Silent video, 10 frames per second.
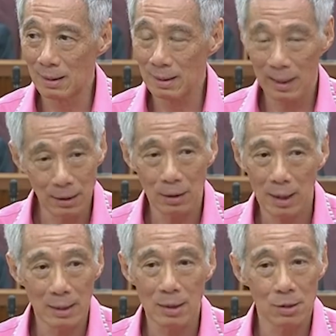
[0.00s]
And
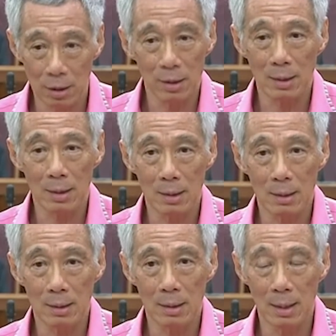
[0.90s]
it is not,
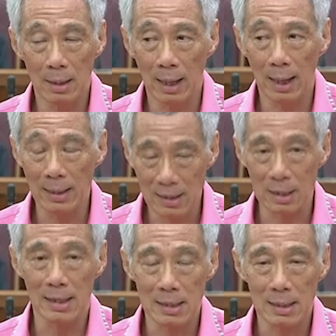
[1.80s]
I
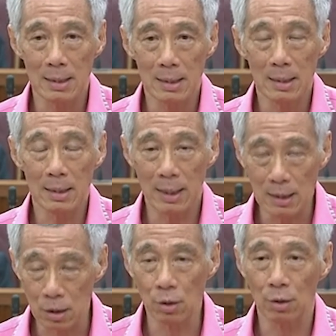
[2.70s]
suggest, that
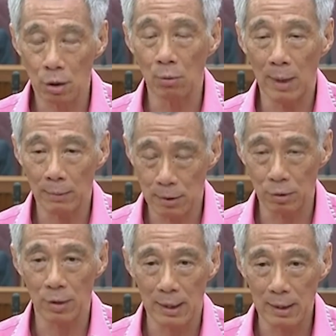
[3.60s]
is not the way we
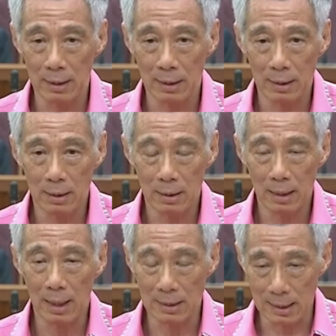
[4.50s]
should think.
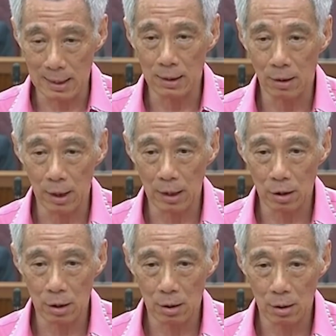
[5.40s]
As a
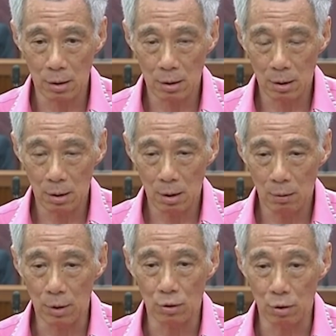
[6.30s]
generation,
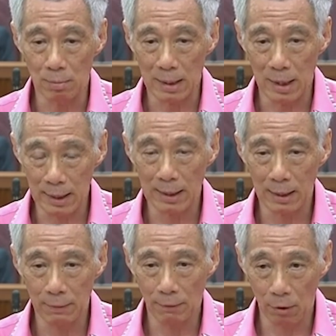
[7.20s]
we should be
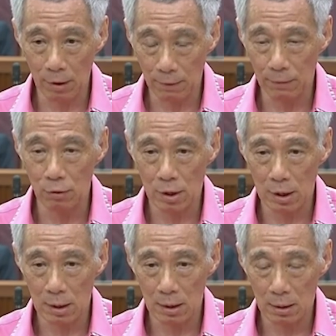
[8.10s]
thinking for the
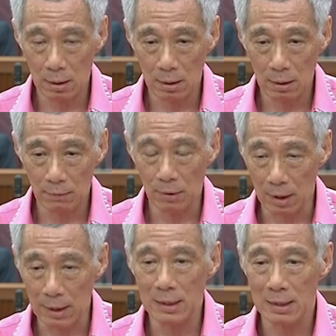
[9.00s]
future, for
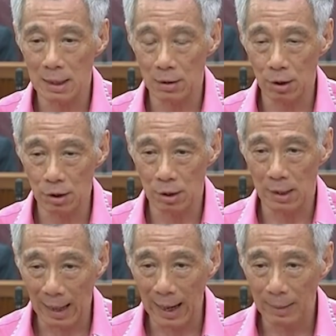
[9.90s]
the next generation,
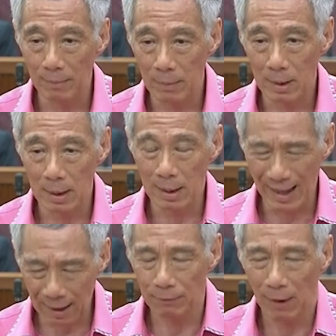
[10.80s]
and I'm
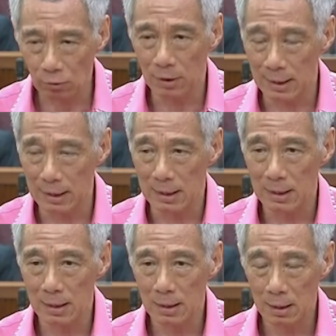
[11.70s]
their
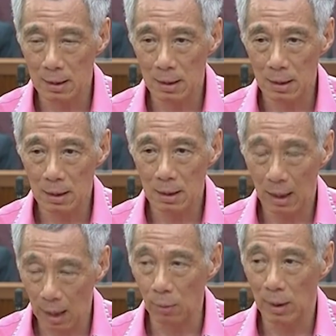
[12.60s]
founders.
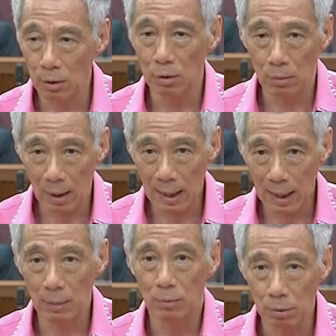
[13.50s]
I want to
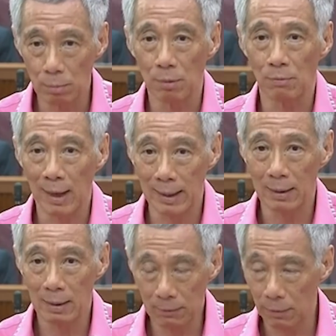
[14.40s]
help to
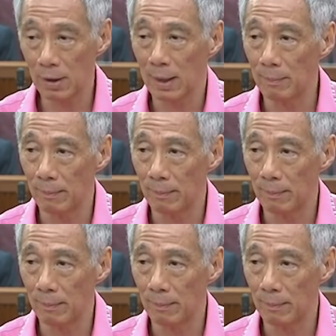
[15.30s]
provide for them.